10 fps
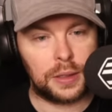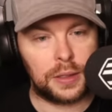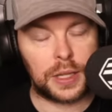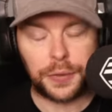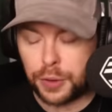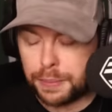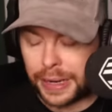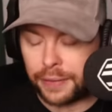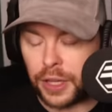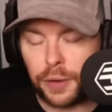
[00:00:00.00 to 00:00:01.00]
Seferin may
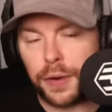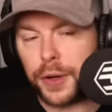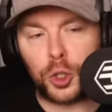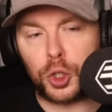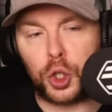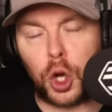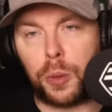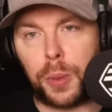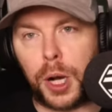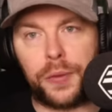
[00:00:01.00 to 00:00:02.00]
have done a very good
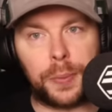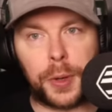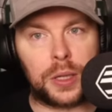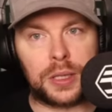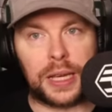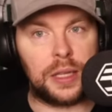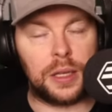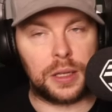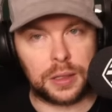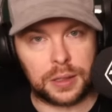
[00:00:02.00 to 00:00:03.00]
job over the past eight
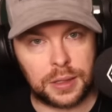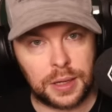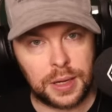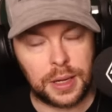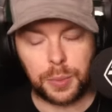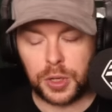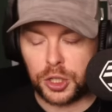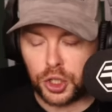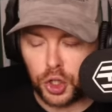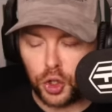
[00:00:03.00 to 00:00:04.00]
years, but he
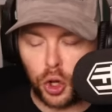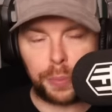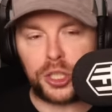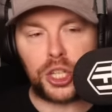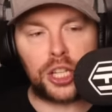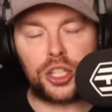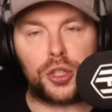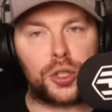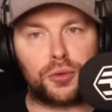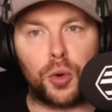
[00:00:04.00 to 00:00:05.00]
should not be changing
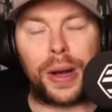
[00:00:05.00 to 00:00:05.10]
this rule.